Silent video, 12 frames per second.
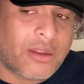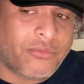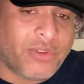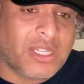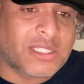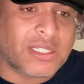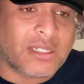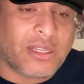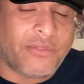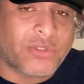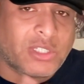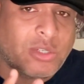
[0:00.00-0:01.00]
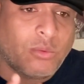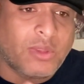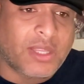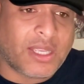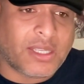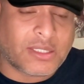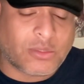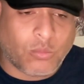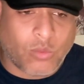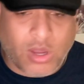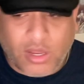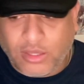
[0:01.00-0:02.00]
recently for 2 things.
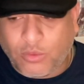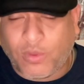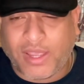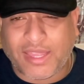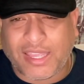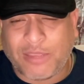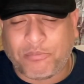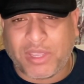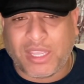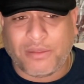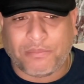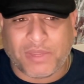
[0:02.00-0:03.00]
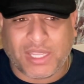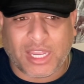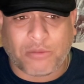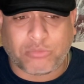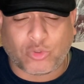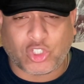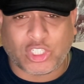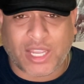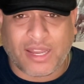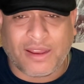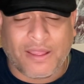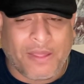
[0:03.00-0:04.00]
One, the way that he beat Miguel
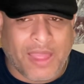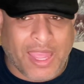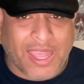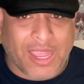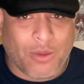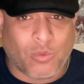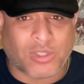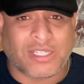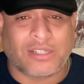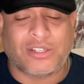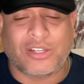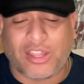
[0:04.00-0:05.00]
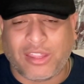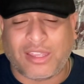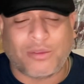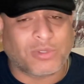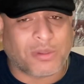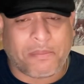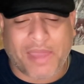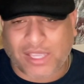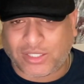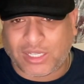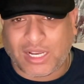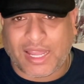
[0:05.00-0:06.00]
Bruchette. It was a
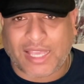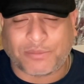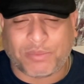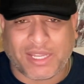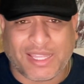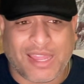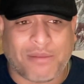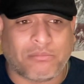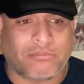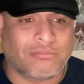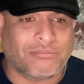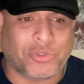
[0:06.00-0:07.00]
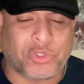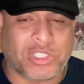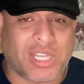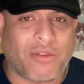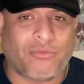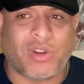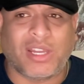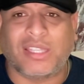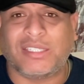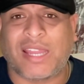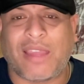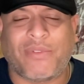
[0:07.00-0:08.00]
master class, but again, Bruchette really
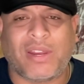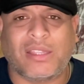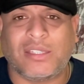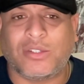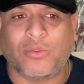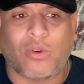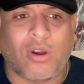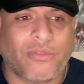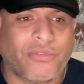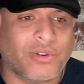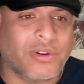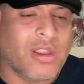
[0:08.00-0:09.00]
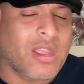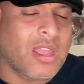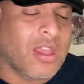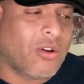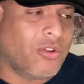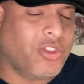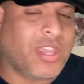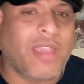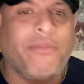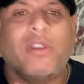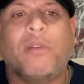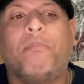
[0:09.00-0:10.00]
doesn't have anything to offer. Or you can't
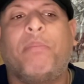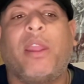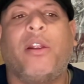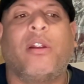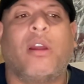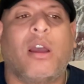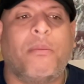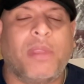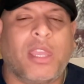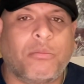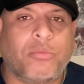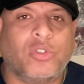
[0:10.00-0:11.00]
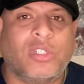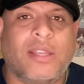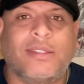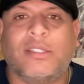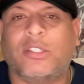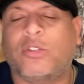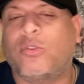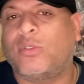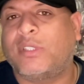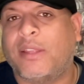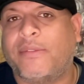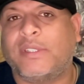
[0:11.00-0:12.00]
even compare Miguel Bruchette to Shakur
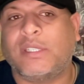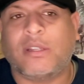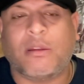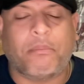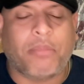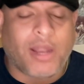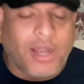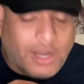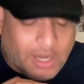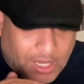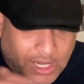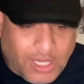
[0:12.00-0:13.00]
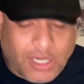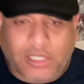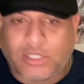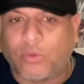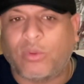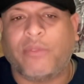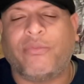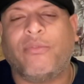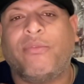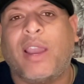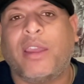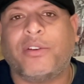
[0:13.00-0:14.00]
Stevenson. Completely 2 different
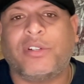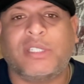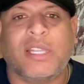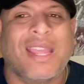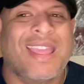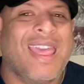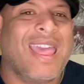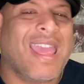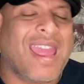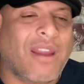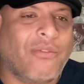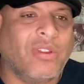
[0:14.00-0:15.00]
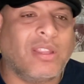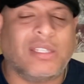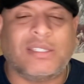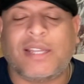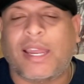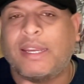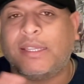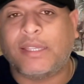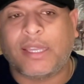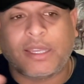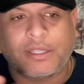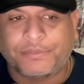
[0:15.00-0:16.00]
fighters. It's night and
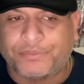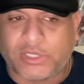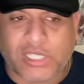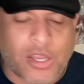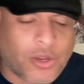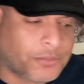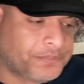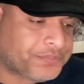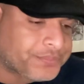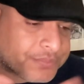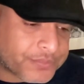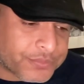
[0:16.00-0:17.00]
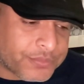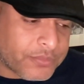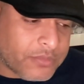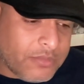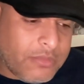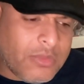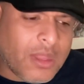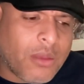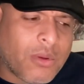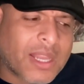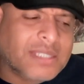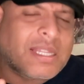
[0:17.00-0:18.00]
day. So
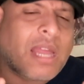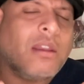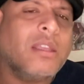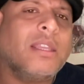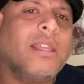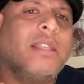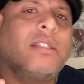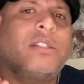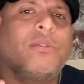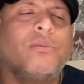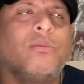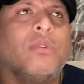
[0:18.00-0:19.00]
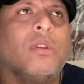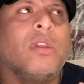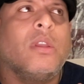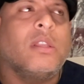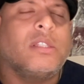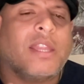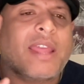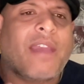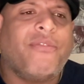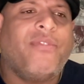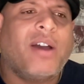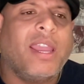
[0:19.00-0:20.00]
let's not look into
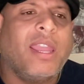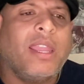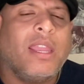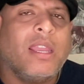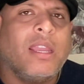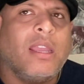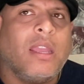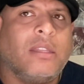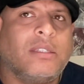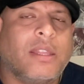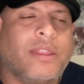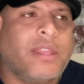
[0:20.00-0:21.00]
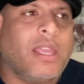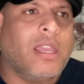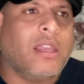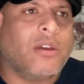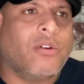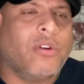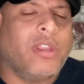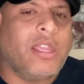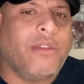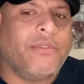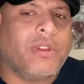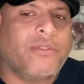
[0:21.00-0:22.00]
that fight to think or
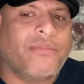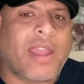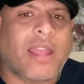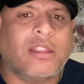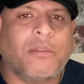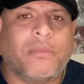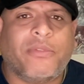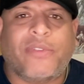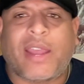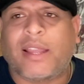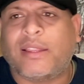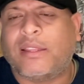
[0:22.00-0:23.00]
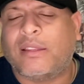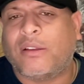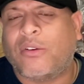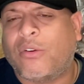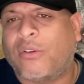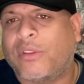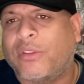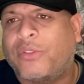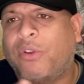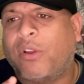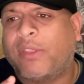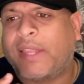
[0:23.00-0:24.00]
even fathom the fact or the
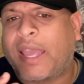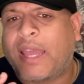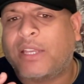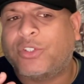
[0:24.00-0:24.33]
thought that